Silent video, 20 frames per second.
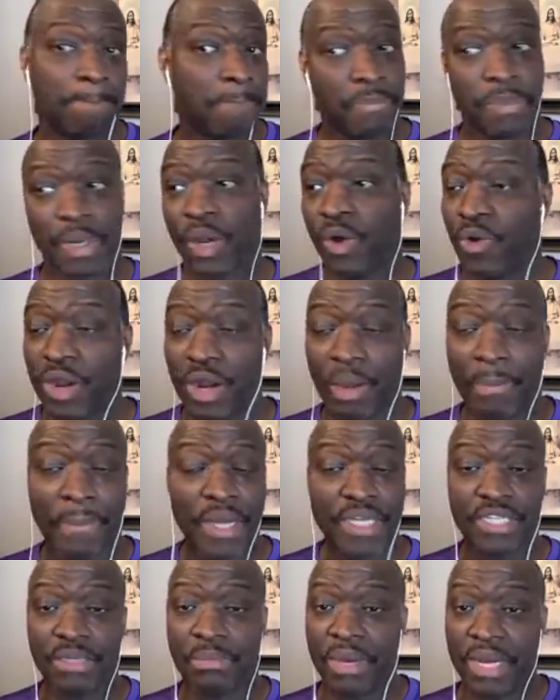blowing a
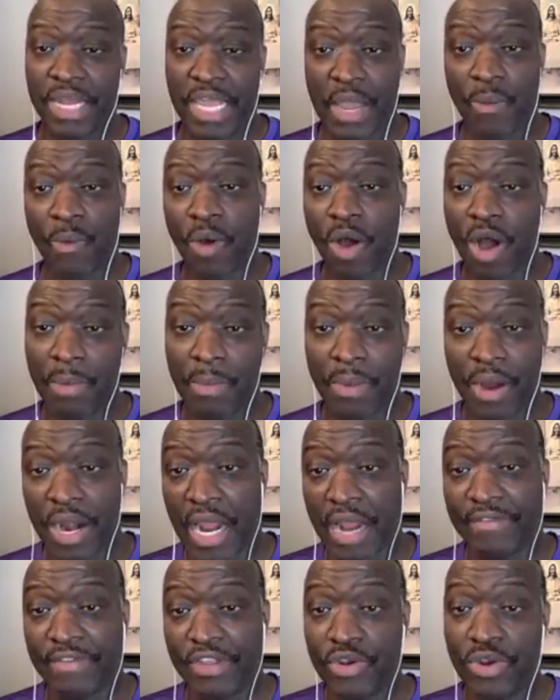bunch of money at Walmart
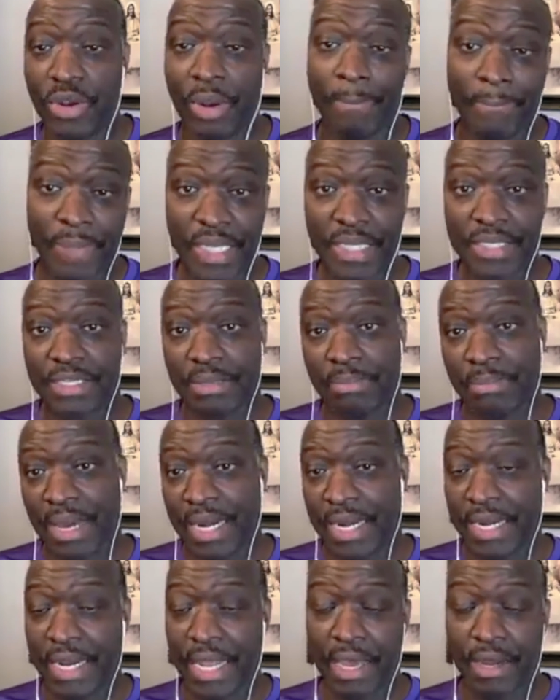after you done beat
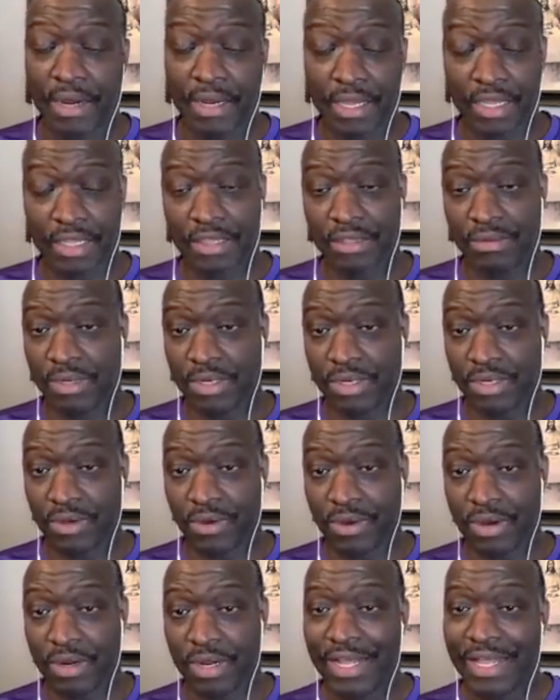somebody down to get through the
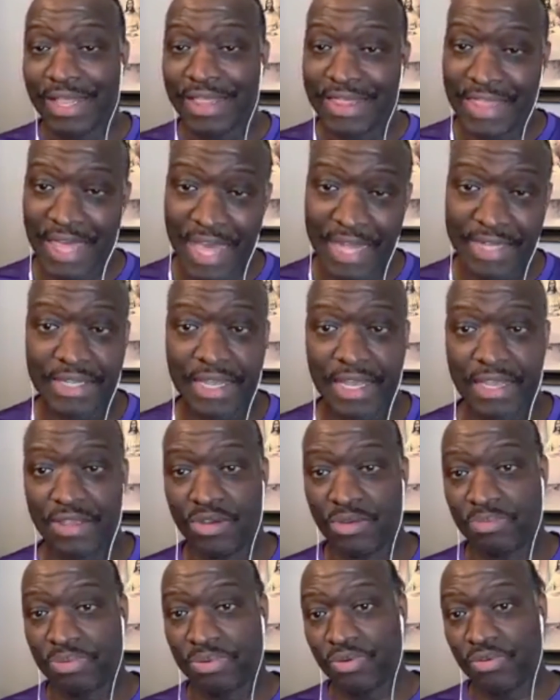door. That's how
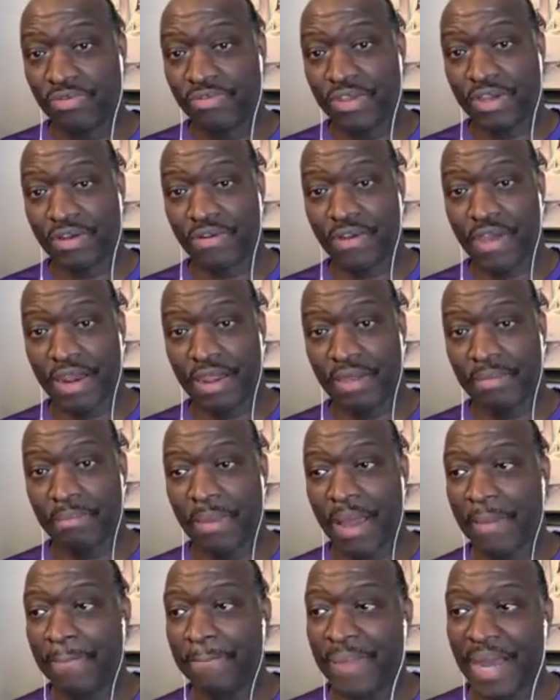you improve your credit,
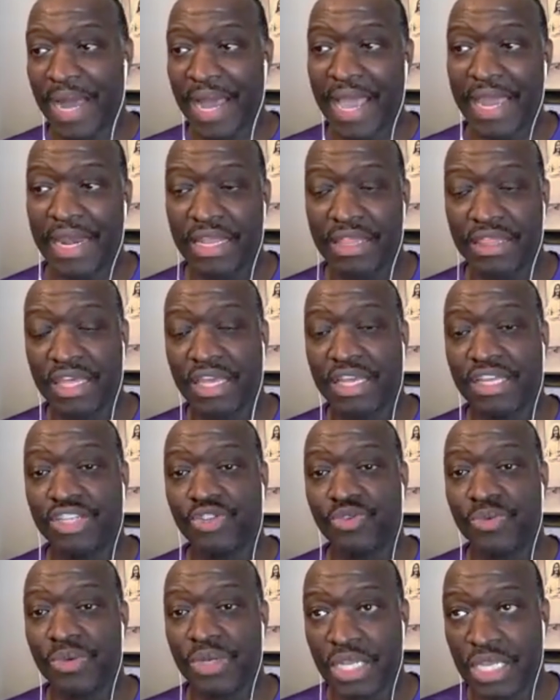by buying the
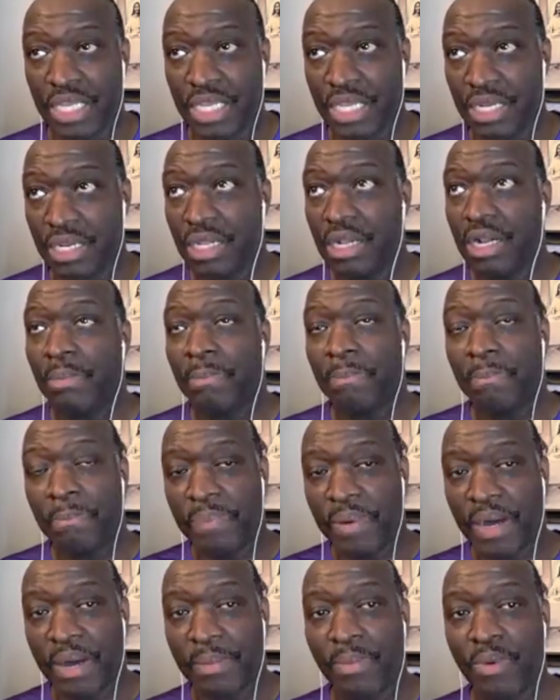things you need,
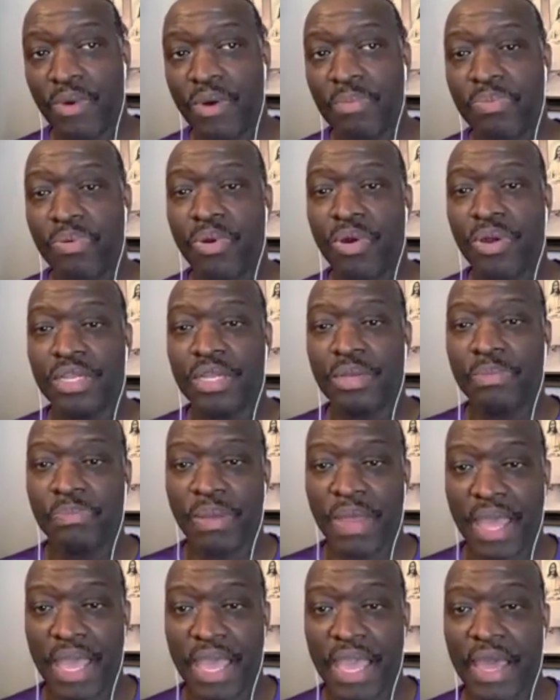but more importantly,
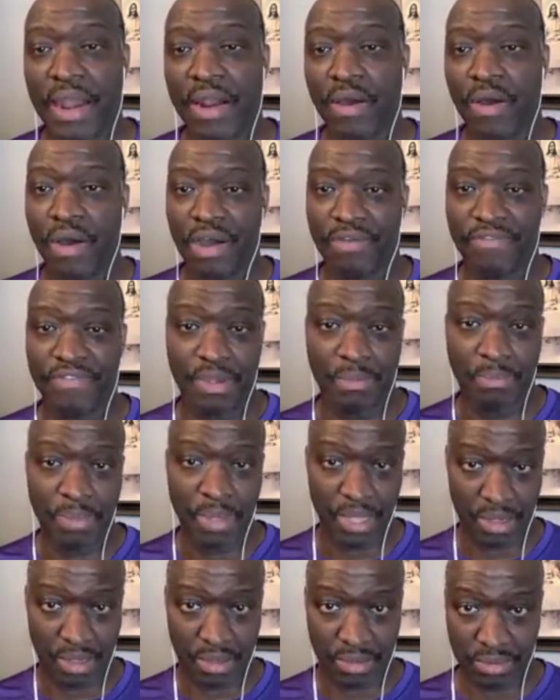paying off your
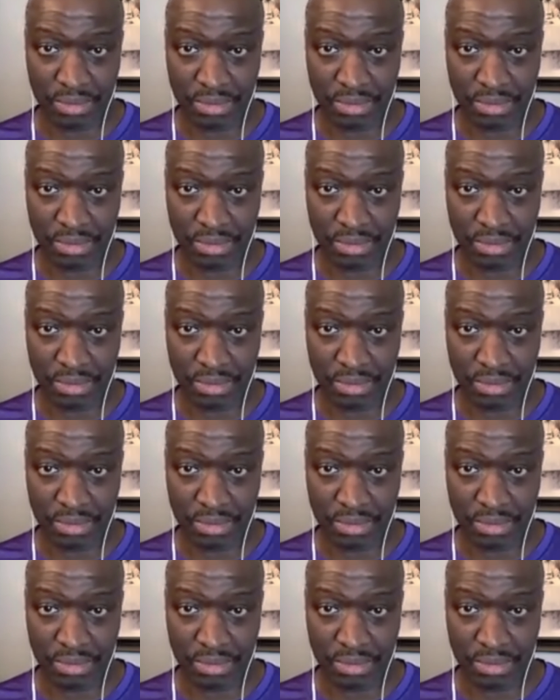bills.